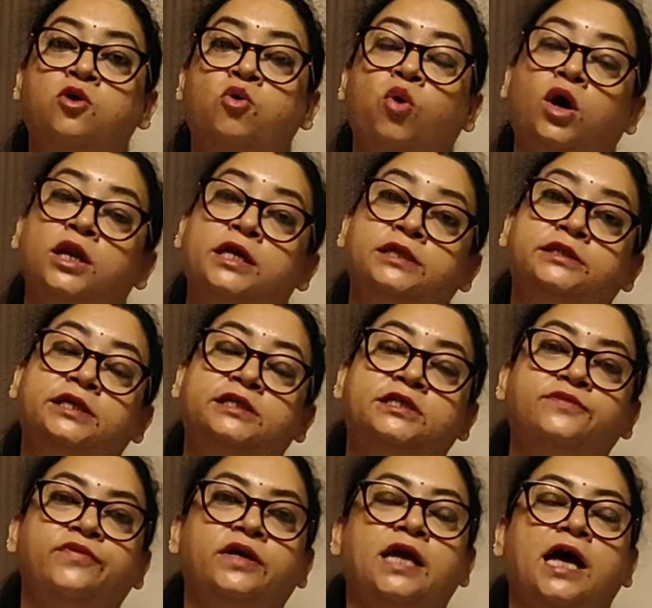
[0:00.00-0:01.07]
There are
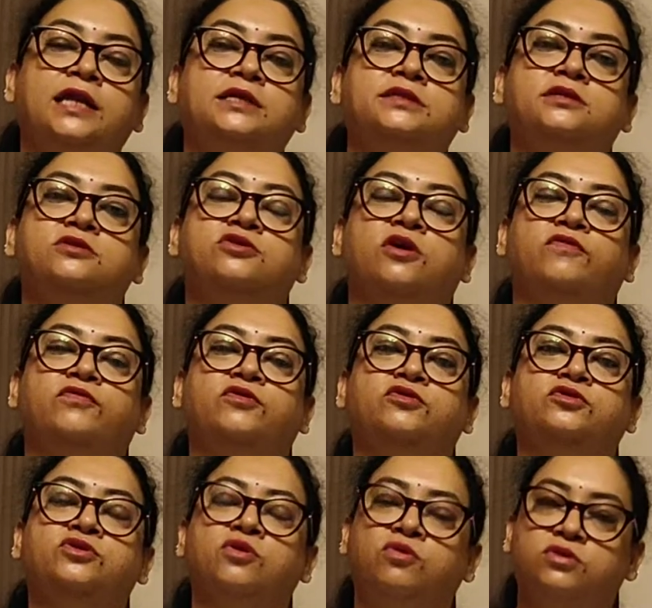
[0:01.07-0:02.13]
qualitative
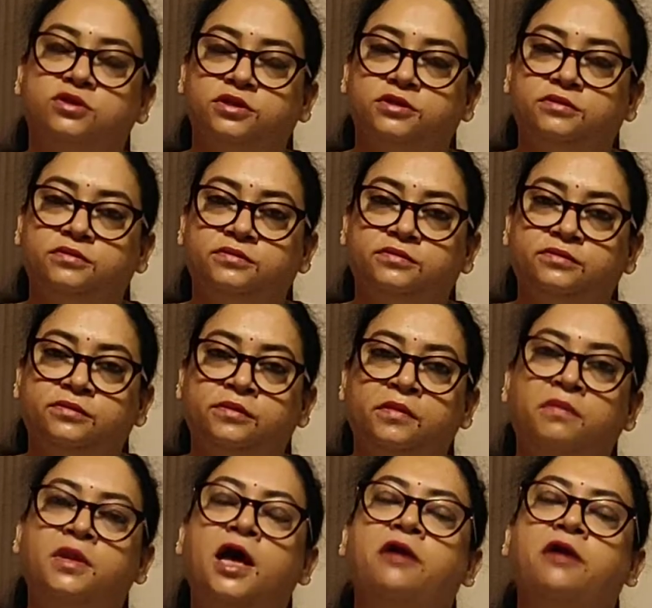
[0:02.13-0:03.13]
analysis of those scores.